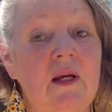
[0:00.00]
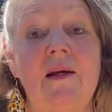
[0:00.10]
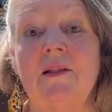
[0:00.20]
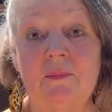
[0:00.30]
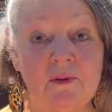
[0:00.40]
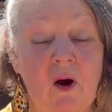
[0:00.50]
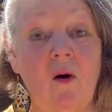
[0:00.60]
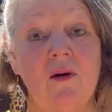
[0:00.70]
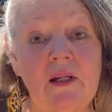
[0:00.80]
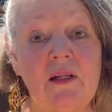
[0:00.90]
some
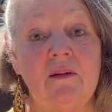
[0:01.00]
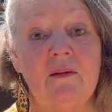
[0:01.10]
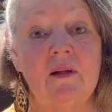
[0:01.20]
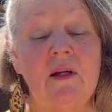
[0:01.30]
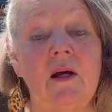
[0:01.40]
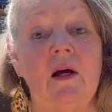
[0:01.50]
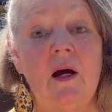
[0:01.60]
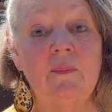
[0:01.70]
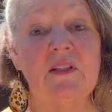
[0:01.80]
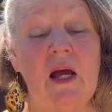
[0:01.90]
gardening
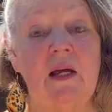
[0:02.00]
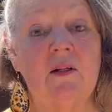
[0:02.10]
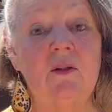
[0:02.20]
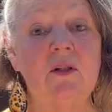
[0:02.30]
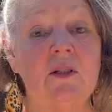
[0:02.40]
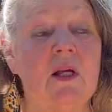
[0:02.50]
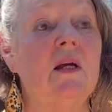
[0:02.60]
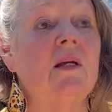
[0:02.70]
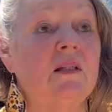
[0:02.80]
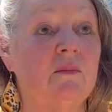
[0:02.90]
upcycles,
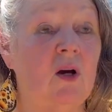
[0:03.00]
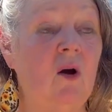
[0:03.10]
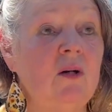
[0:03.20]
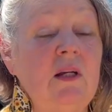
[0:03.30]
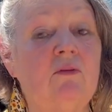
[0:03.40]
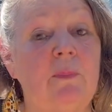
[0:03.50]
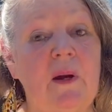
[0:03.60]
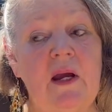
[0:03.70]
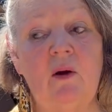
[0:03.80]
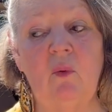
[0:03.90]
some gardening
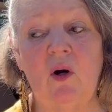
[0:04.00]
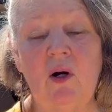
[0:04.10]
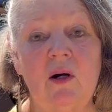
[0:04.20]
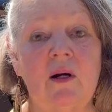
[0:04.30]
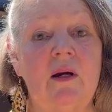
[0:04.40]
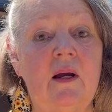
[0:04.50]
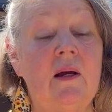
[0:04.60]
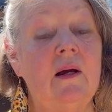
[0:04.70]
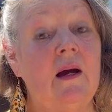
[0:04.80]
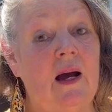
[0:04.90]
repair work.
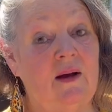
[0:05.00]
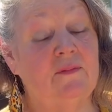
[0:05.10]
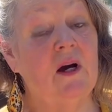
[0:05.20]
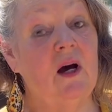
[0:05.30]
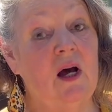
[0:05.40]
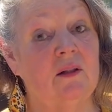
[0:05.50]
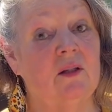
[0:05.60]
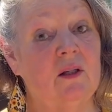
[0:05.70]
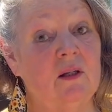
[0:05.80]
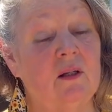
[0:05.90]
I've got
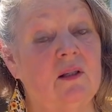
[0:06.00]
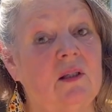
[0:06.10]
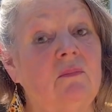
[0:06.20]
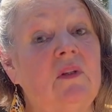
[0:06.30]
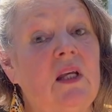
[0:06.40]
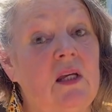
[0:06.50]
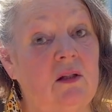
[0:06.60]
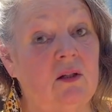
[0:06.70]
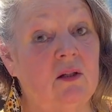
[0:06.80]
some neat